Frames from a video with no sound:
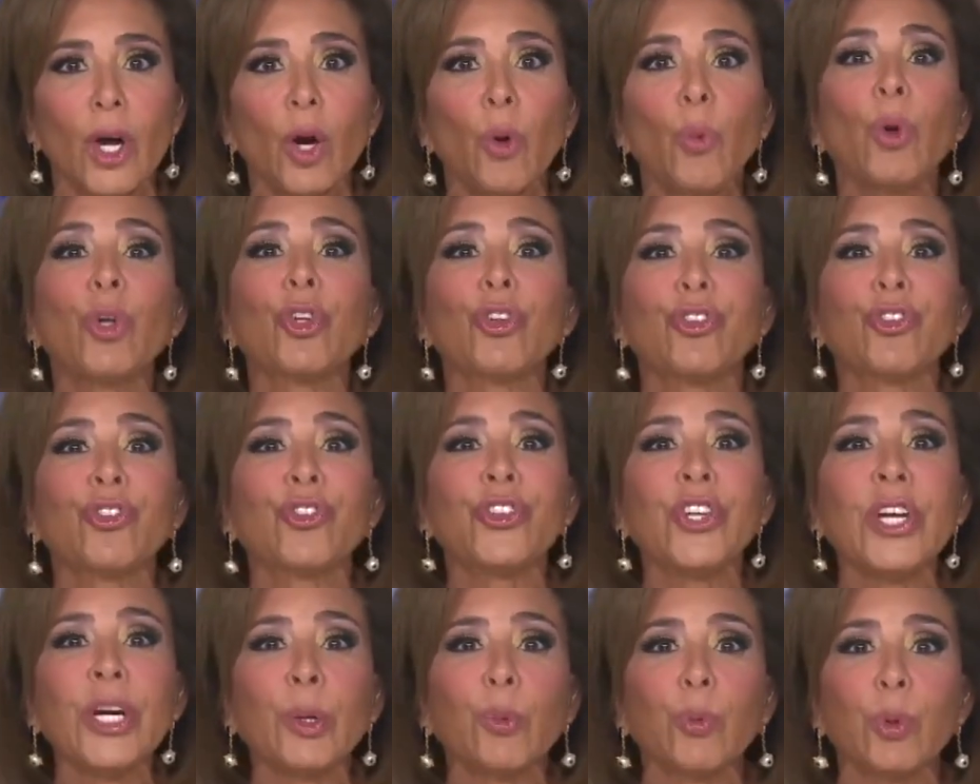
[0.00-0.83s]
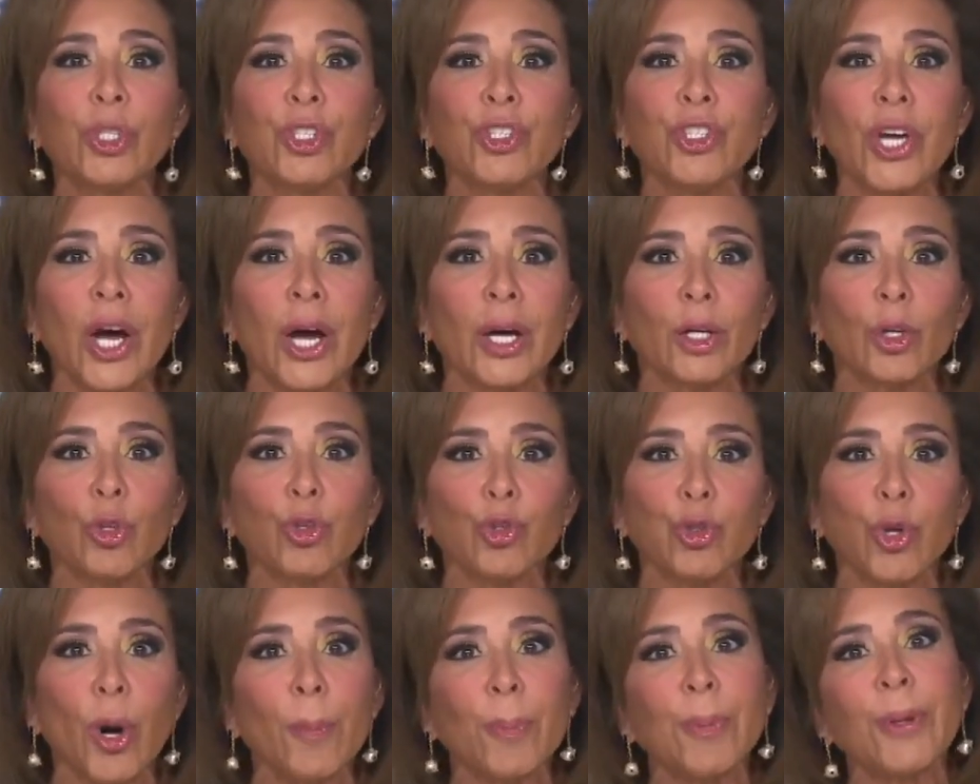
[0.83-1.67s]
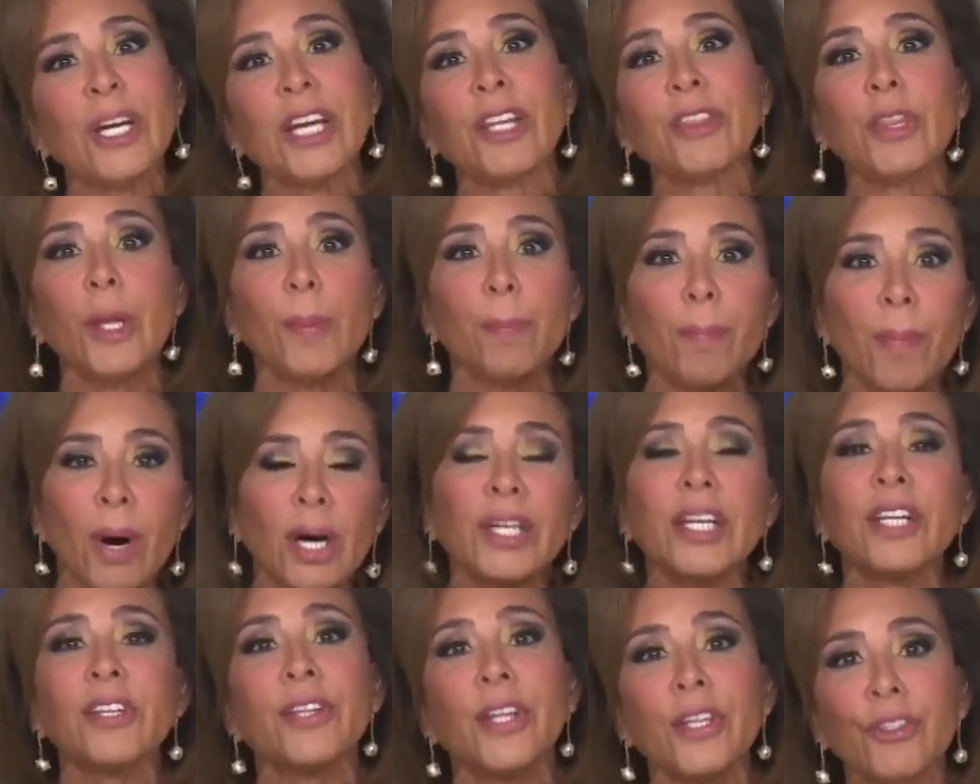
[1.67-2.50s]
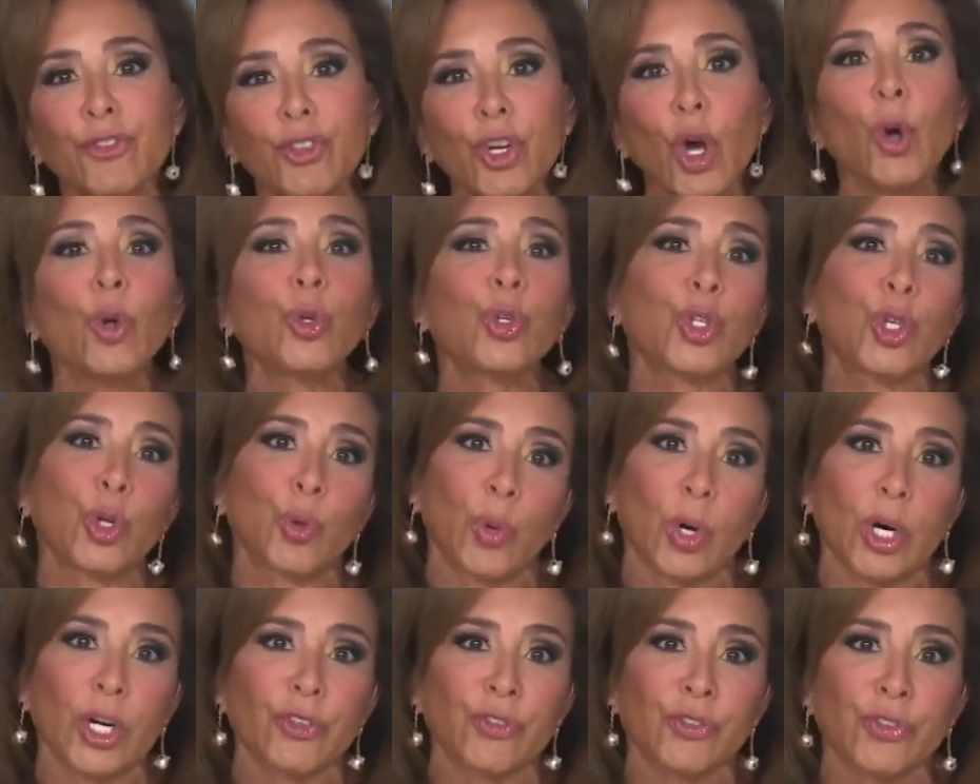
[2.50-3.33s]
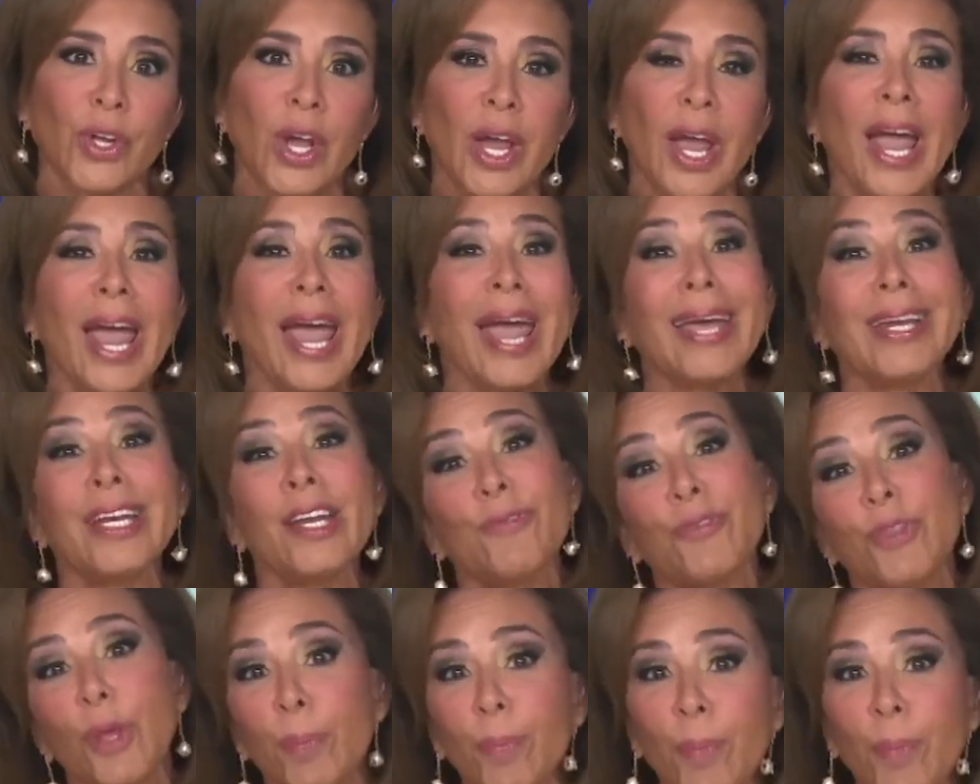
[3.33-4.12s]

We'll stick with Donald Trump and get the money that's owed to us. And if